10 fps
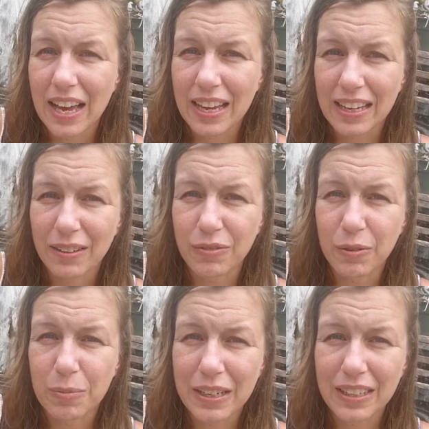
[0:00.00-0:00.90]
And
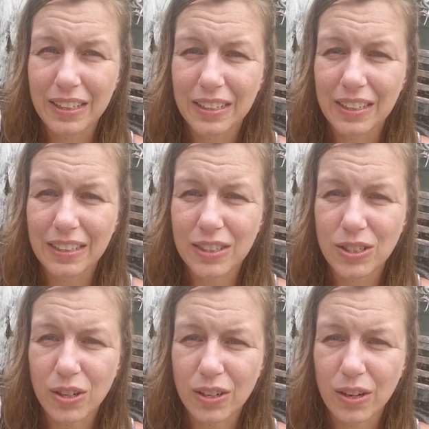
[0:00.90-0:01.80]
for me, it
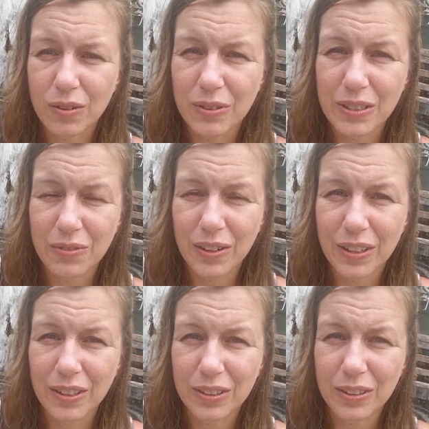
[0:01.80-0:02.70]
started off as a very
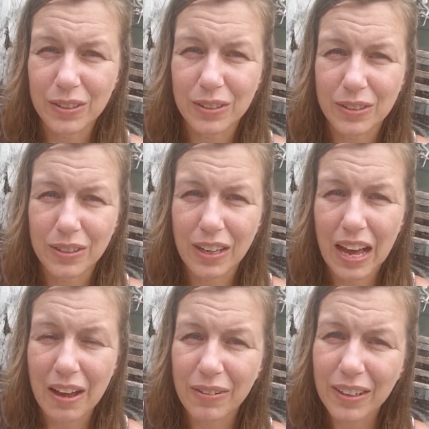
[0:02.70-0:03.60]
young girl
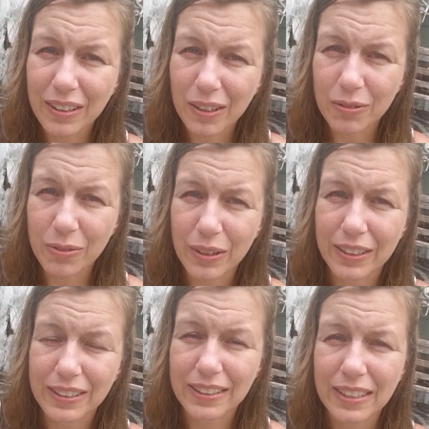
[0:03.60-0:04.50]
having a young
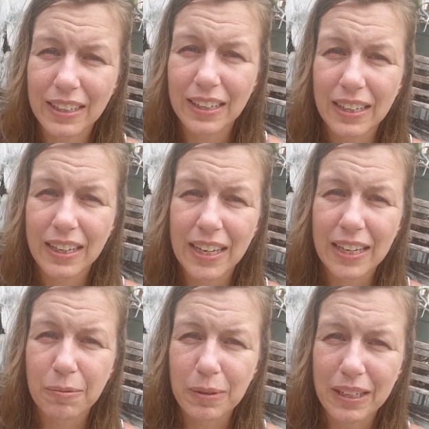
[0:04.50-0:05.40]
friend
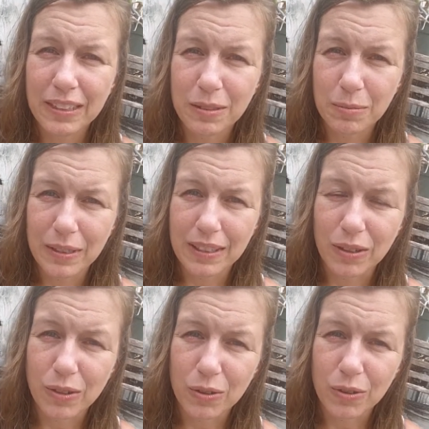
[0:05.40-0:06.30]
admitting to me
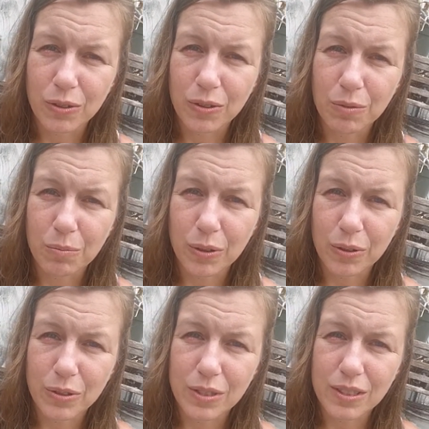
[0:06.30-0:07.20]
that her
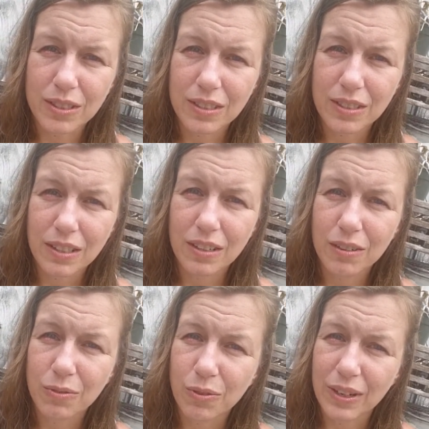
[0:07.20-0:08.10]
brother's
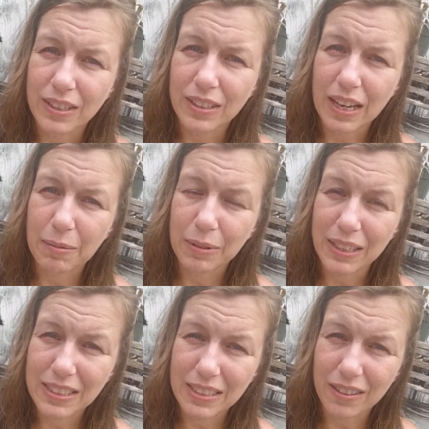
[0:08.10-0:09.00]
friend had
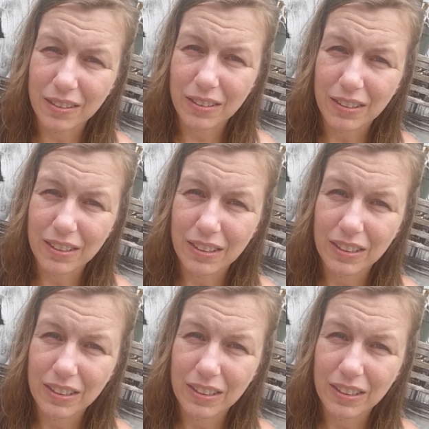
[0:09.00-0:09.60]
molested her.